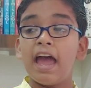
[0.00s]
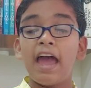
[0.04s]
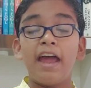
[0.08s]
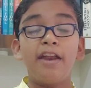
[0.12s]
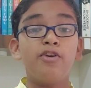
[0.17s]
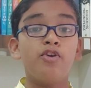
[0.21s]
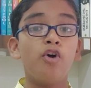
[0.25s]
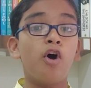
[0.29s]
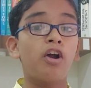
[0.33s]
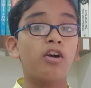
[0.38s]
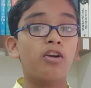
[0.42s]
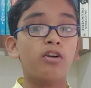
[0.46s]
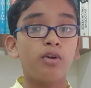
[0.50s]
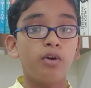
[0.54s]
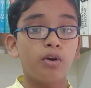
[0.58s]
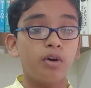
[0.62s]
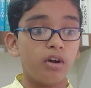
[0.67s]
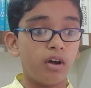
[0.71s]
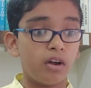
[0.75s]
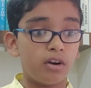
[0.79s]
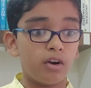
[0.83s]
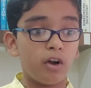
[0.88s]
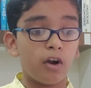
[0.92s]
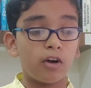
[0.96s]
and
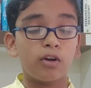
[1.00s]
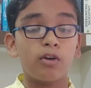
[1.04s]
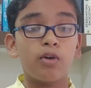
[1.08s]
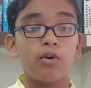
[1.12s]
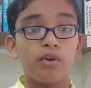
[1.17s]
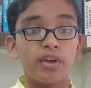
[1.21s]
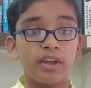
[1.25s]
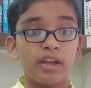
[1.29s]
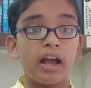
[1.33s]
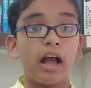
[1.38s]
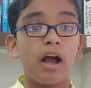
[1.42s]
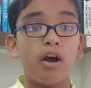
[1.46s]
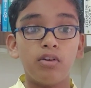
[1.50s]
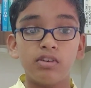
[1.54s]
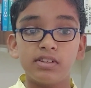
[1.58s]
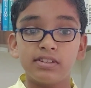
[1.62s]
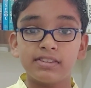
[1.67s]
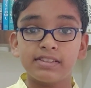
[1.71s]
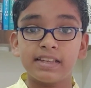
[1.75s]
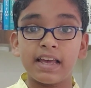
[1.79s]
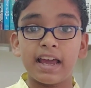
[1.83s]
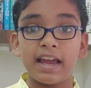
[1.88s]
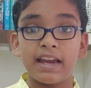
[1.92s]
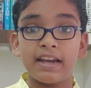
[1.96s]
not going
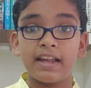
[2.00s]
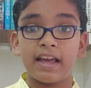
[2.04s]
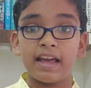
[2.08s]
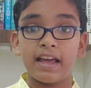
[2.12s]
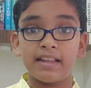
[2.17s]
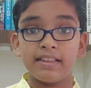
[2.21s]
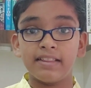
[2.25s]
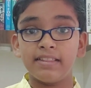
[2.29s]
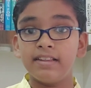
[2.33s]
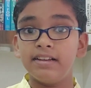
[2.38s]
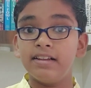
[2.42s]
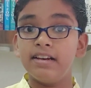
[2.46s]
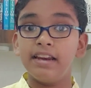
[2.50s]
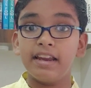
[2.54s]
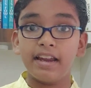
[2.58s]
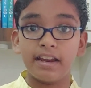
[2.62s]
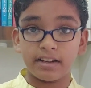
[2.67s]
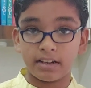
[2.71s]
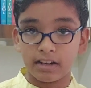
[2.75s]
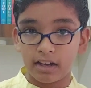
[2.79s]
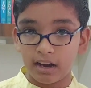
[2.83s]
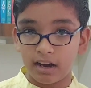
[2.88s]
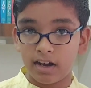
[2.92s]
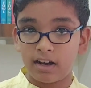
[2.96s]
outside at the
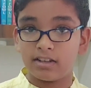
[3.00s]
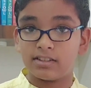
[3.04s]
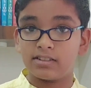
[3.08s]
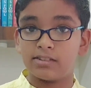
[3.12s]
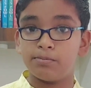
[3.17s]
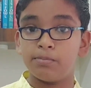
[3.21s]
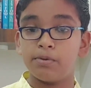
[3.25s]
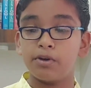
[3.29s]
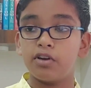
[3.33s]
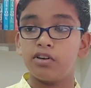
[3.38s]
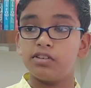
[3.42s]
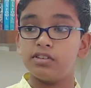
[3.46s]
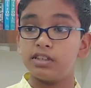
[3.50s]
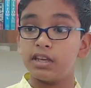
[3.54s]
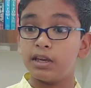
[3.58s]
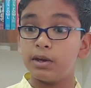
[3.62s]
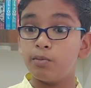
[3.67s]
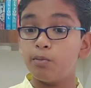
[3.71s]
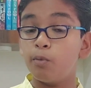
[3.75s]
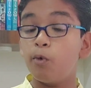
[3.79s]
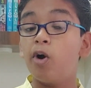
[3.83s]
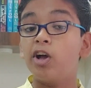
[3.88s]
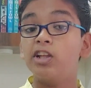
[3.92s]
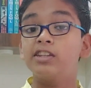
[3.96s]
late hours because he
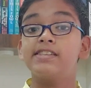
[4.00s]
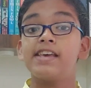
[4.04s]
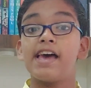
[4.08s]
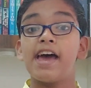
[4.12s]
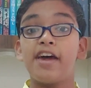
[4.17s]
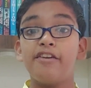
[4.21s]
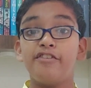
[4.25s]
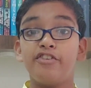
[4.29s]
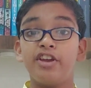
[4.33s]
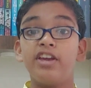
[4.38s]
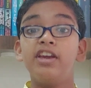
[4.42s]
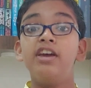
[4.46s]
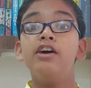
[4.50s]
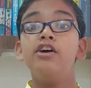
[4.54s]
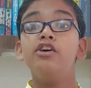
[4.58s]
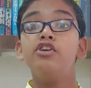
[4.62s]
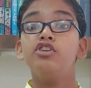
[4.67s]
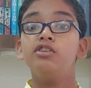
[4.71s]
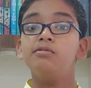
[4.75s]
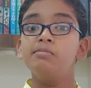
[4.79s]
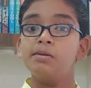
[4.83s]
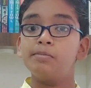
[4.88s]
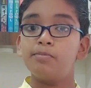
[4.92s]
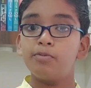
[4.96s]
wants Harry
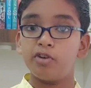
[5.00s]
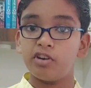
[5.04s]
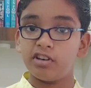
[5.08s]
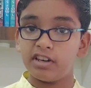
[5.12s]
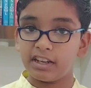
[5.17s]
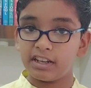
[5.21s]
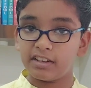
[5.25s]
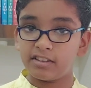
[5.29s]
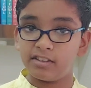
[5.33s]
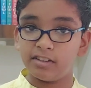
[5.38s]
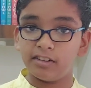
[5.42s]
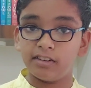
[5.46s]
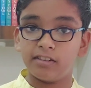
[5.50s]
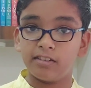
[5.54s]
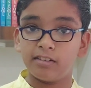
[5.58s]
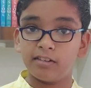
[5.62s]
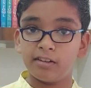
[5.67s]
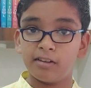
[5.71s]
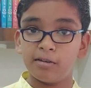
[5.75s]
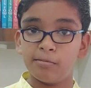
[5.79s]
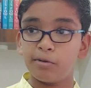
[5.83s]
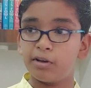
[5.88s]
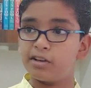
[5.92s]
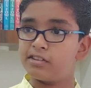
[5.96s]
to be protected.
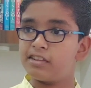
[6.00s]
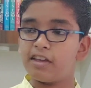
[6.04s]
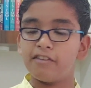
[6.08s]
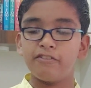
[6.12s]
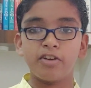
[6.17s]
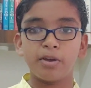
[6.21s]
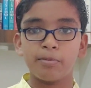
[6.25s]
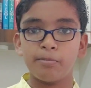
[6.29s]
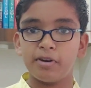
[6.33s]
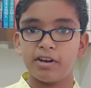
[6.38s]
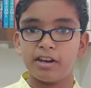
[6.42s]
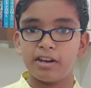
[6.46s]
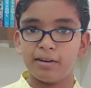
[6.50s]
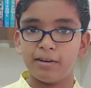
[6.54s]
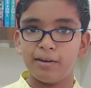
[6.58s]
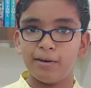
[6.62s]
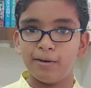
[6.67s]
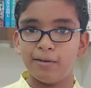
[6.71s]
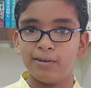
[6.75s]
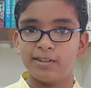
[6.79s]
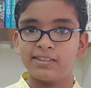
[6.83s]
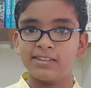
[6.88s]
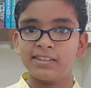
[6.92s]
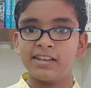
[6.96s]
Because everybody
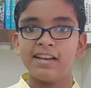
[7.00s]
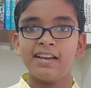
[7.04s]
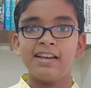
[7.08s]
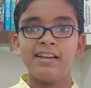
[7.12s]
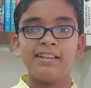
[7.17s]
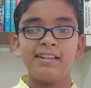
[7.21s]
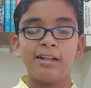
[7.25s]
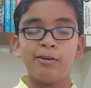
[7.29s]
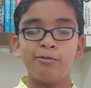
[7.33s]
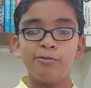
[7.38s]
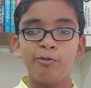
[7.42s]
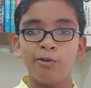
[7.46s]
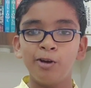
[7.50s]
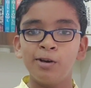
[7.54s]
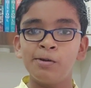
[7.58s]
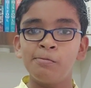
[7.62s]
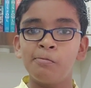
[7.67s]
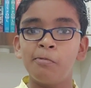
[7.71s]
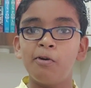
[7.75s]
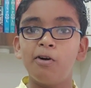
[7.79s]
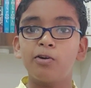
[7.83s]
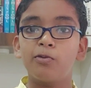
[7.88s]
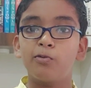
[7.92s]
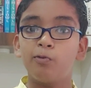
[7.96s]
knows that
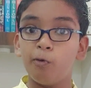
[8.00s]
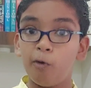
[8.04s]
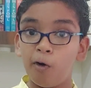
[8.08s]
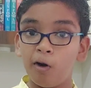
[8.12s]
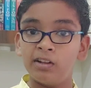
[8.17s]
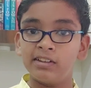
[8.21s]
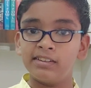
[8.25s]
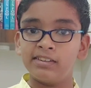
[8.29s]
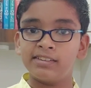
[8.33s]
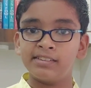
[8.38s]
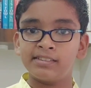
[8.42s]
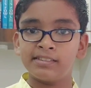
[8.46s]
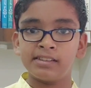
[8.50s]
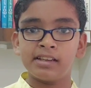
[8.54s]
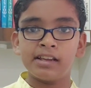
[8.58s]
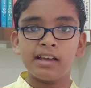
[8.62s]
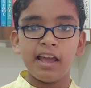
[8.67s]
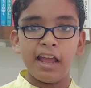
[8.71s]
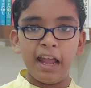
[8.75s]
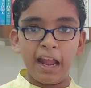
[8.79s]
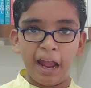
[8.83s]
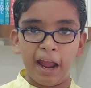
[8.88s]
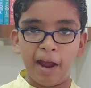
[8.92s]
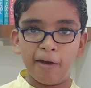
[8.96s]
Voldemort wants
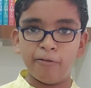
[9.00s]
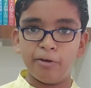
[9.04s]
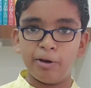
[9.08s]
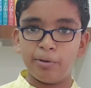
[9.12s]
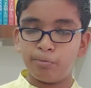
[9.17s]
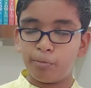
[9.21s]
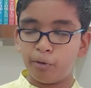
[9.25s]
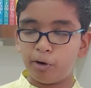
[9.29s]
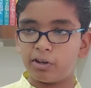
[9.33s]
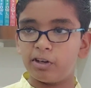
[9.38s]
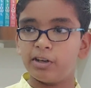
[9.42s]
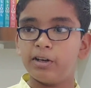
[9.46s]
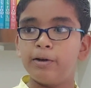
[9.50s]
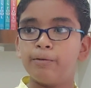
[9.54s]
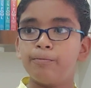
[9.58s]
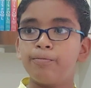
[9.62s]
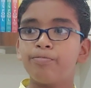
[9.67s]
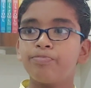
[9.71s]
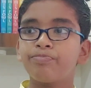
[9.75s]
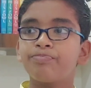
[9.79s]
Harry Potter.